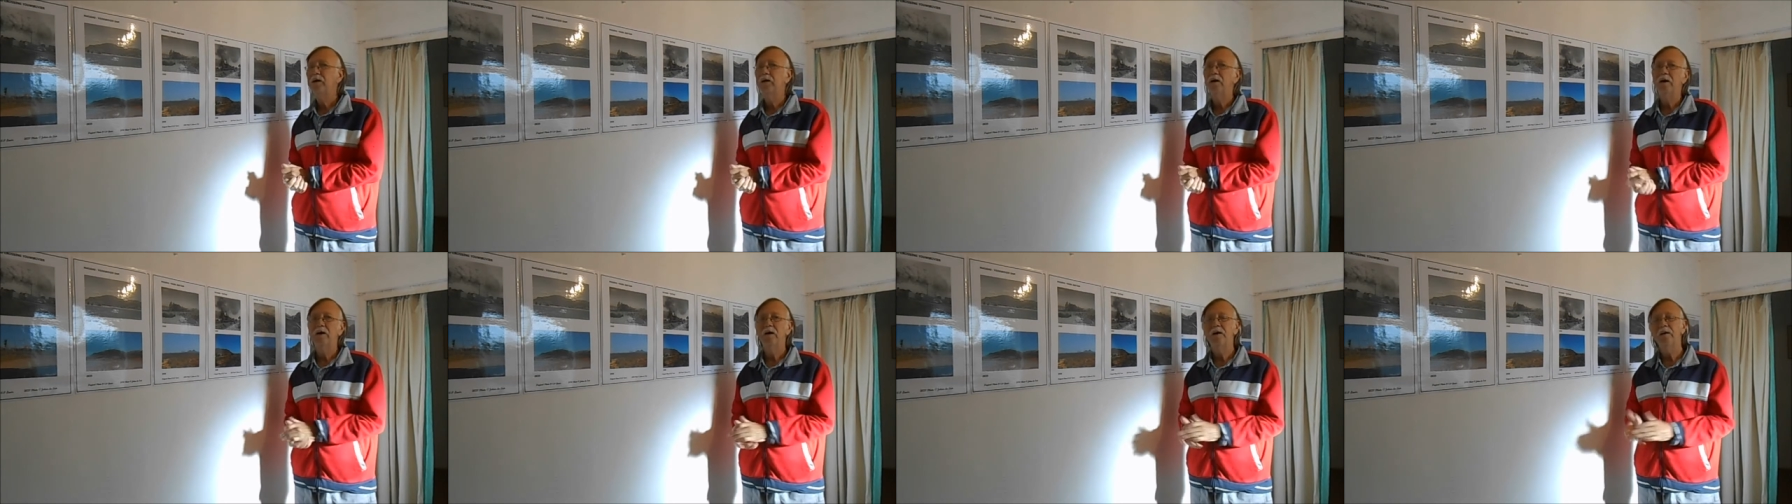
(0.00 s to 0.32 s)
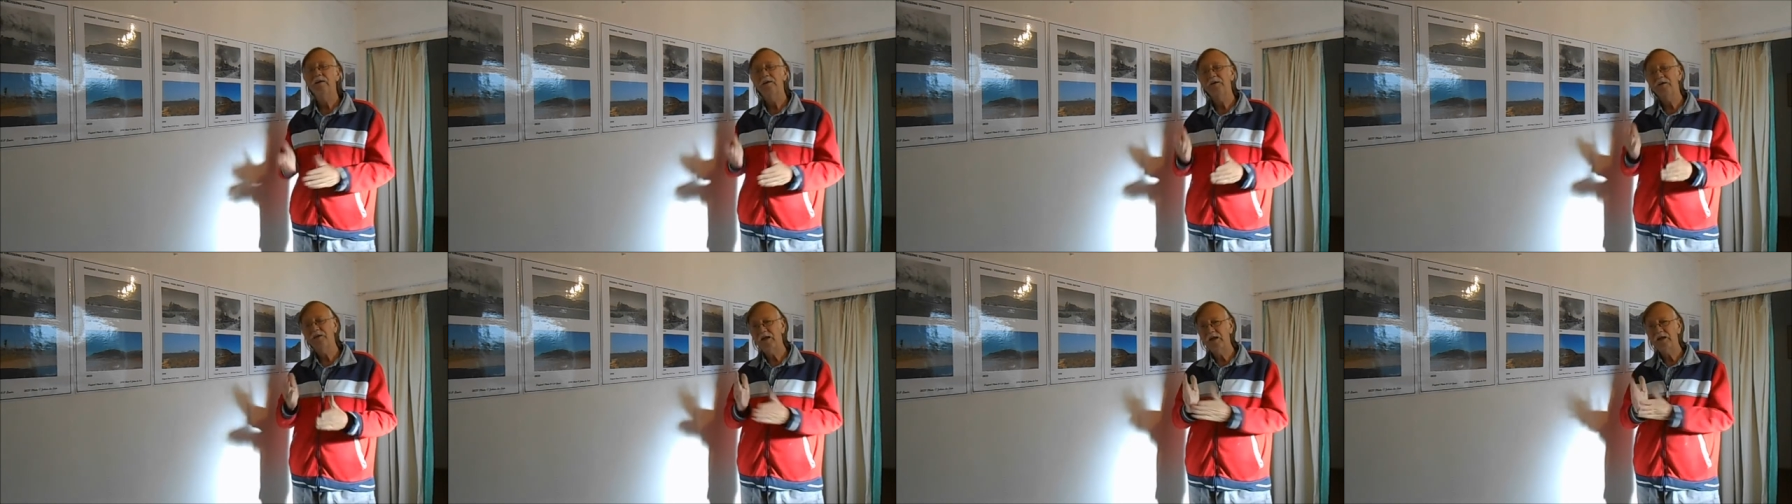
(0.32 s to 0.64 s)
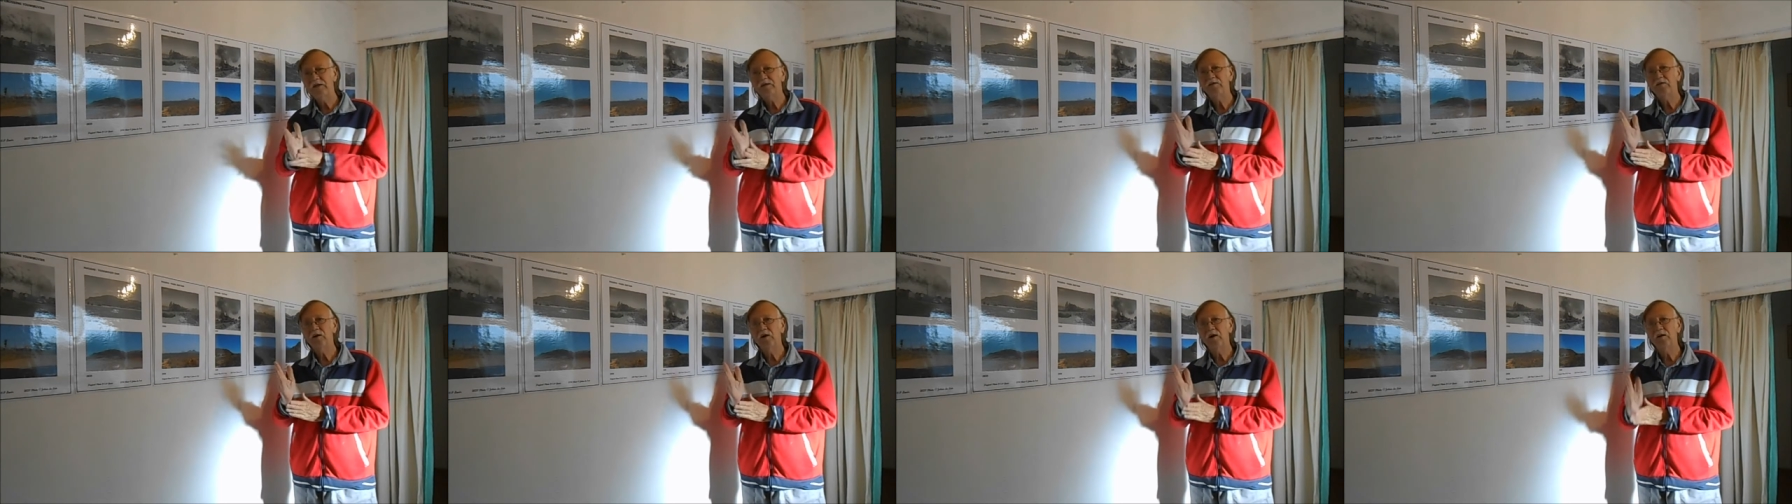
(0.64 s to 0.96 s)

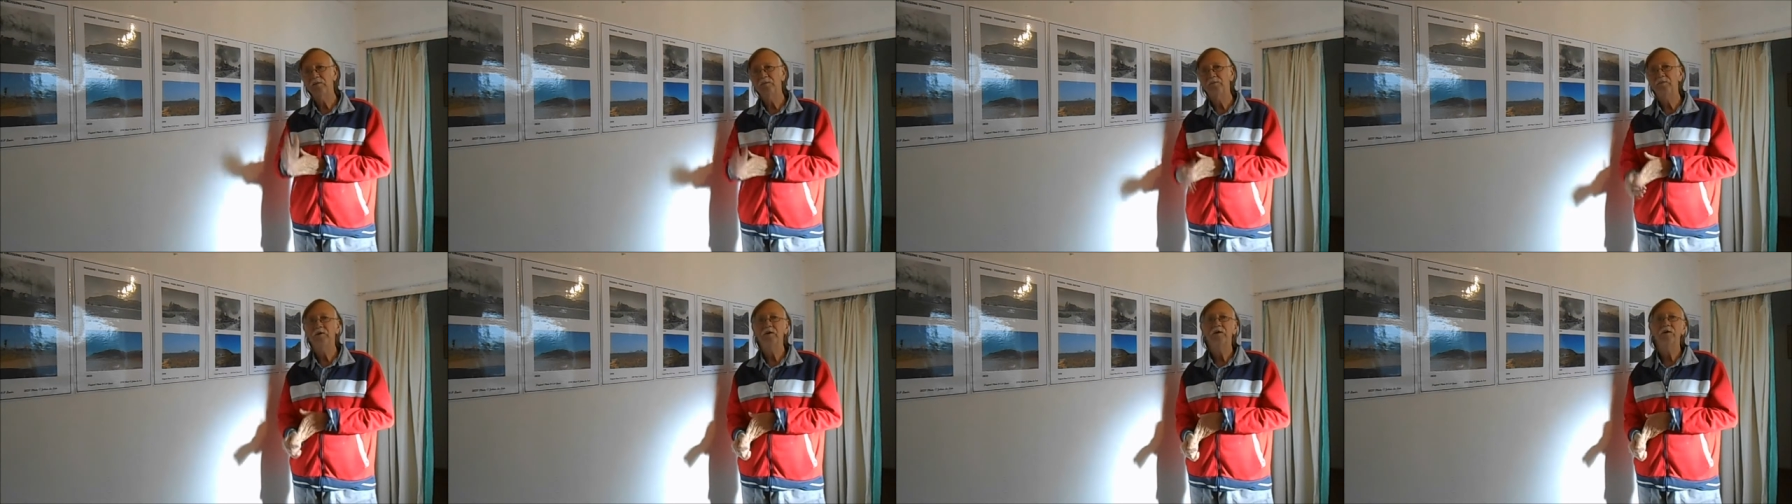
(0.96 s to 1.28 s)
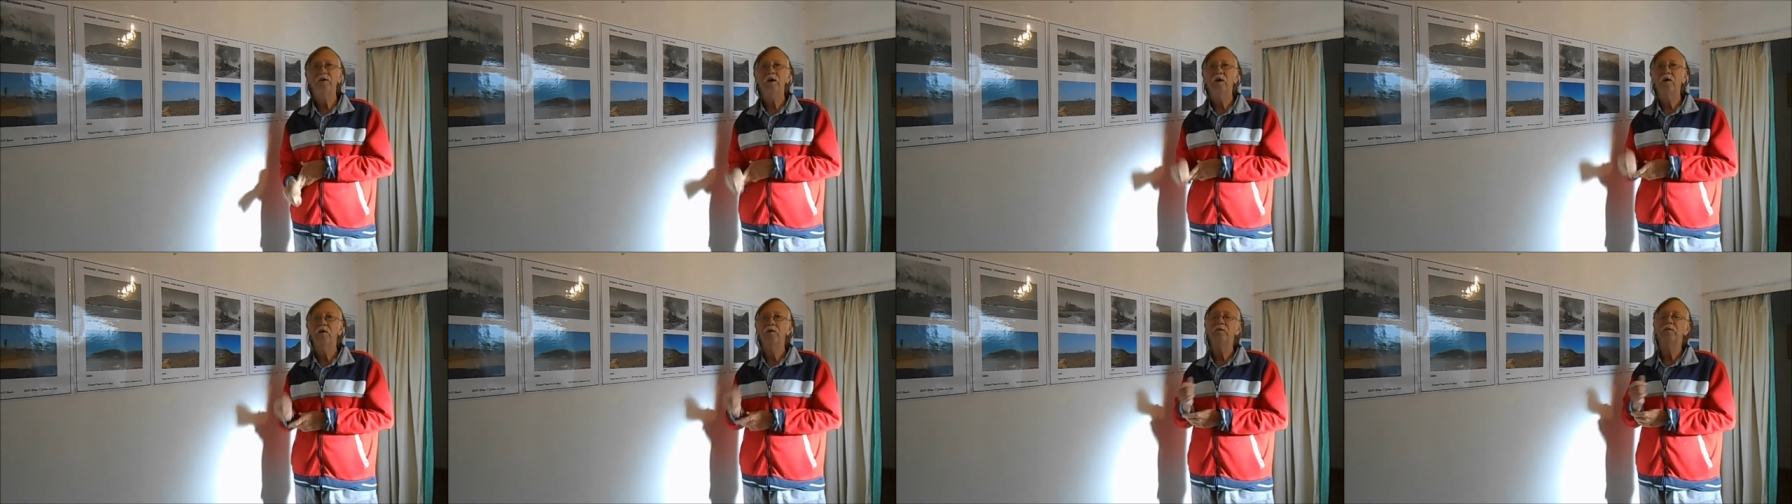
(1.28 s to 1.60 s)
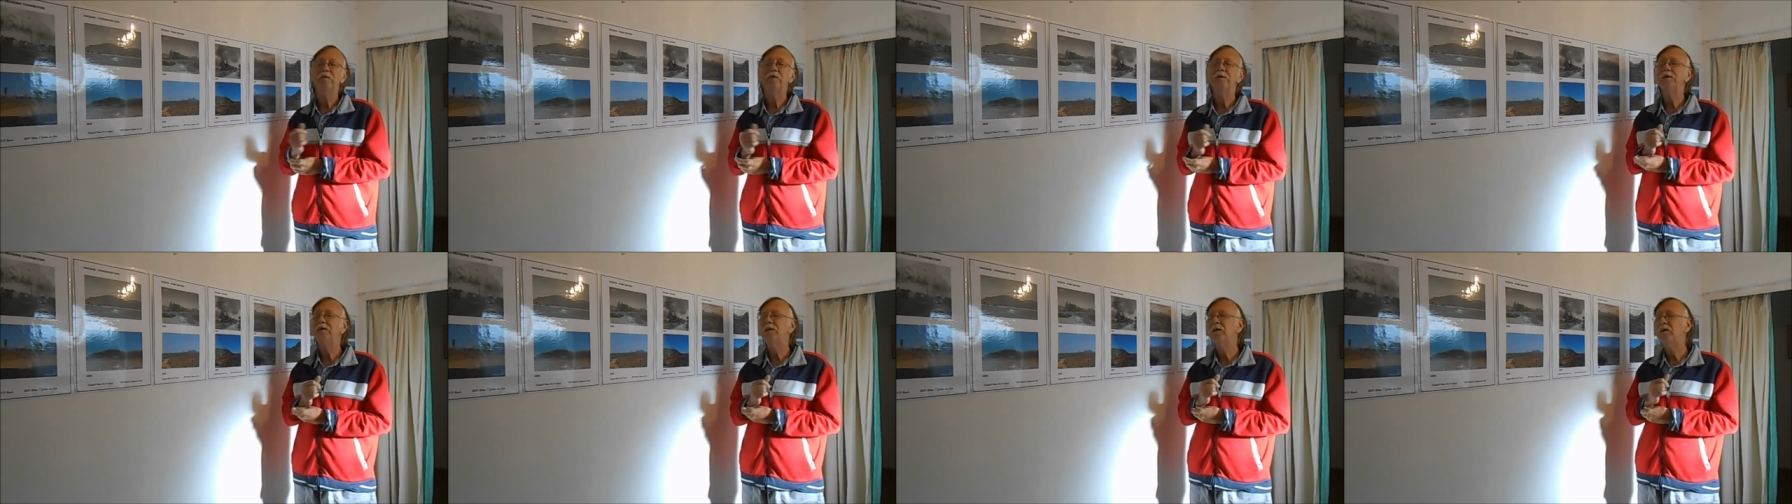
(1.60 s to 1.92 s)
that time the
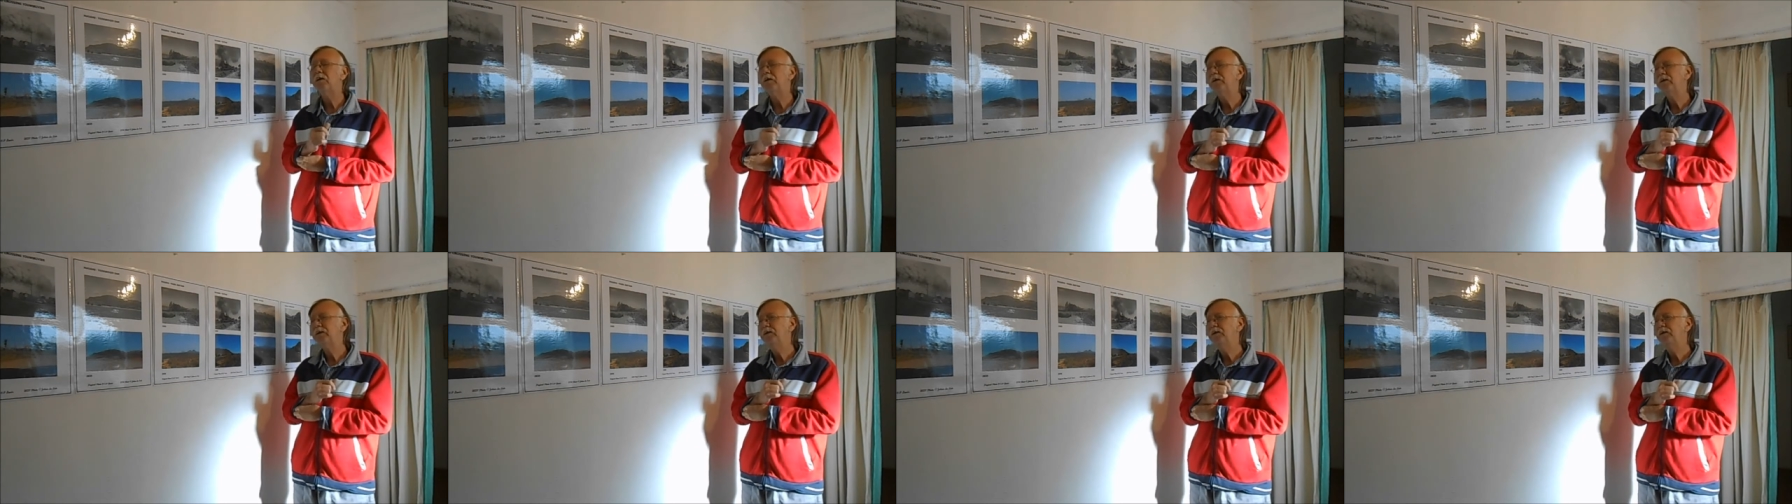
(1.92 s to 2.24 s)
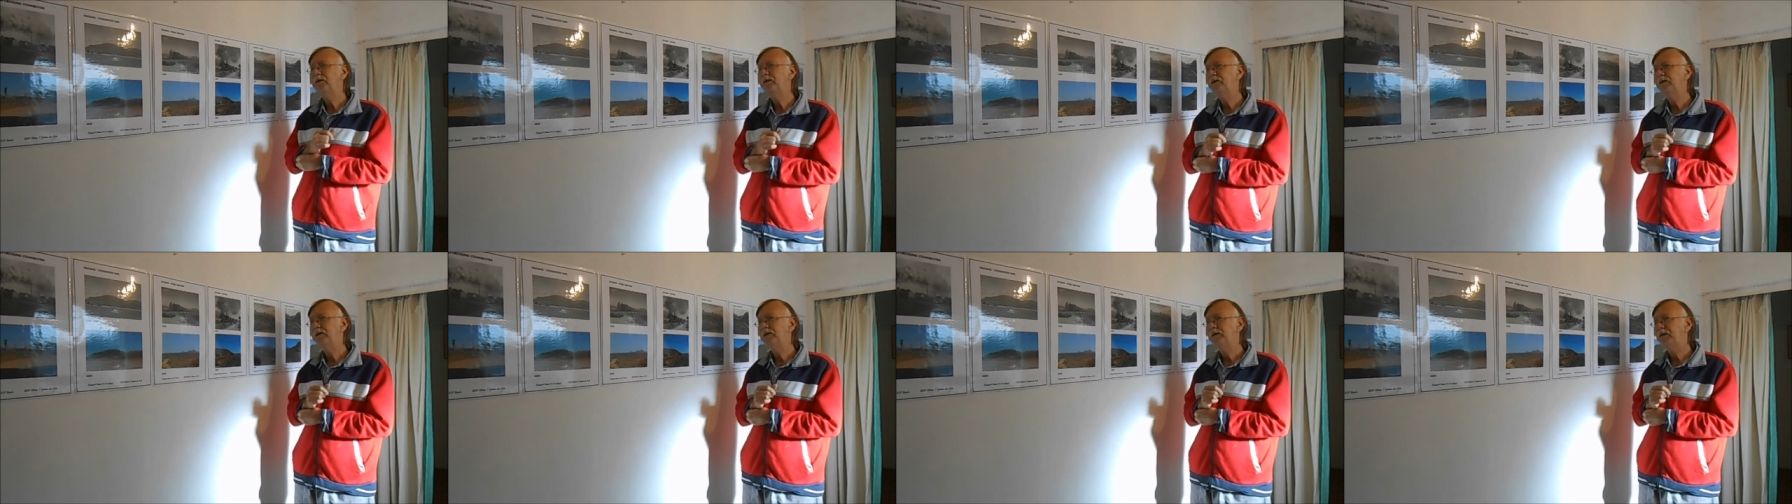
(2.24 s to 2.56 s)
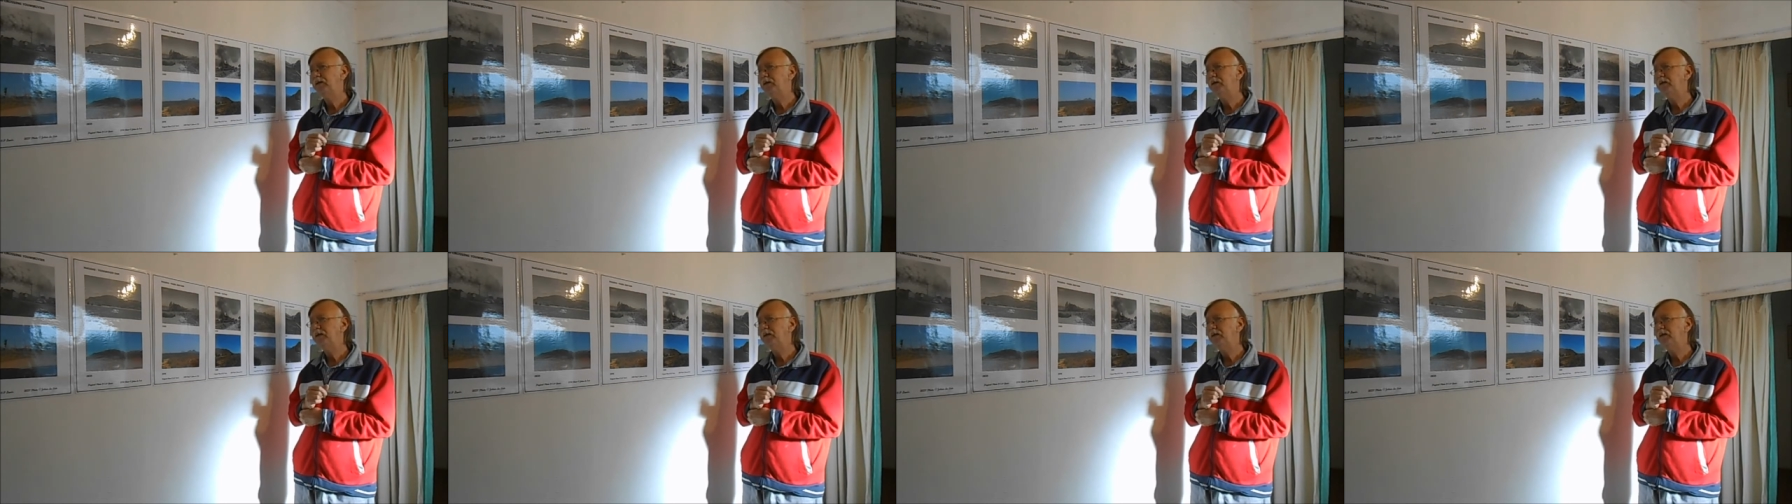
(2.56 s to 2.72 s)
COVID-19